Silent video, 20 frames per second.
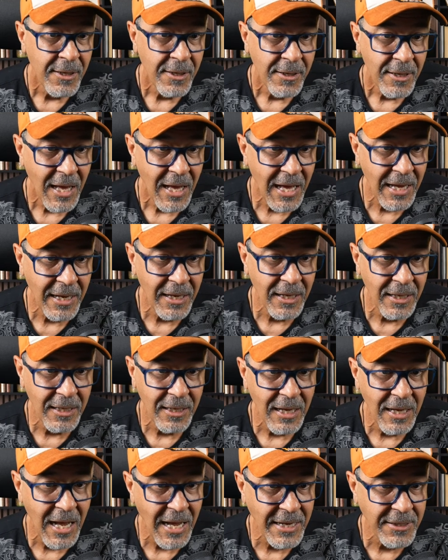
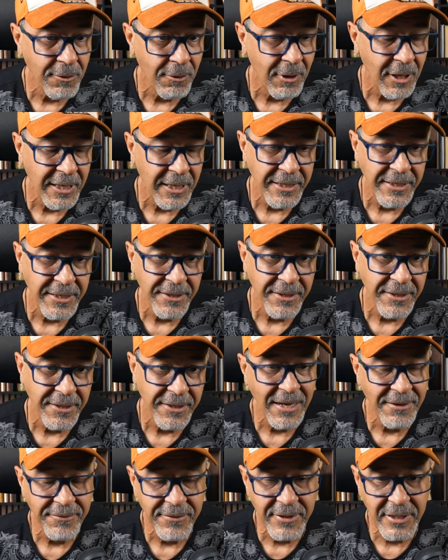High quality of
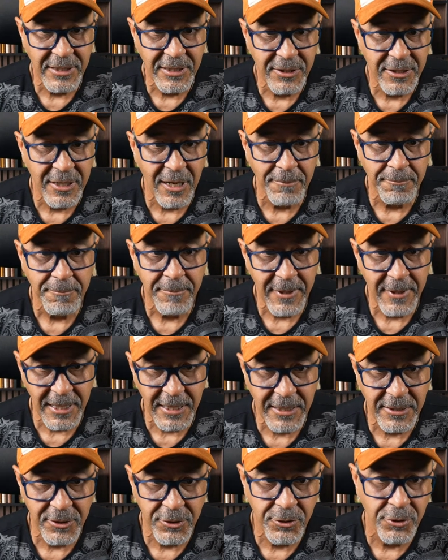life. Yes, Tom, that
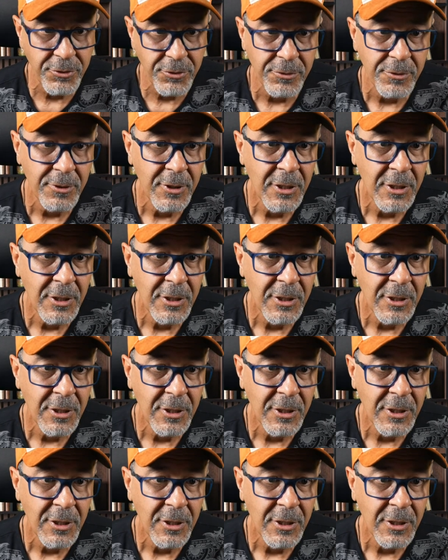is true.